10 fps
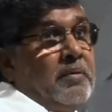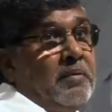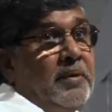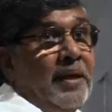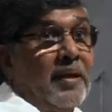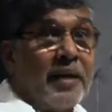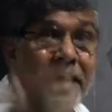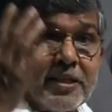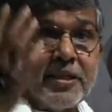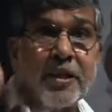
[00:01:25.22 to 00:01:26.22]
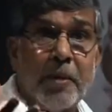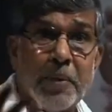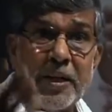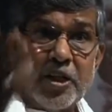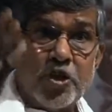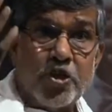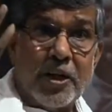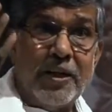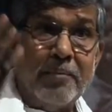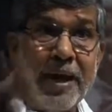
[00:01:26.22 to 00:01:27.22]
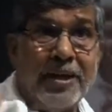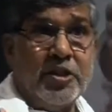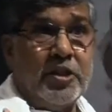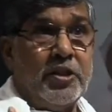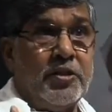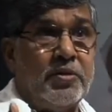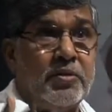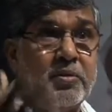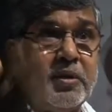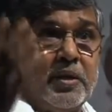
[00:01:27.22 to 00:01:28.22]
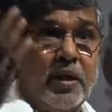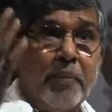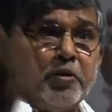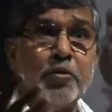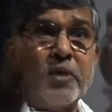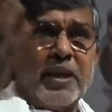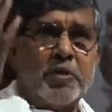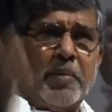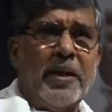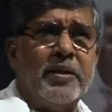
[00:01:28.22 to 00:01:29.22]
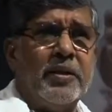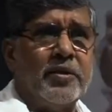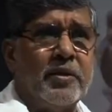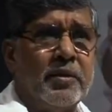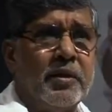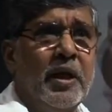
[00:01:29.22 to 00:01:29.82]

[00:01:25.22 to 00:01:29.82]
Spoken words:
They are rising up against child marriages, abuse and exploitation.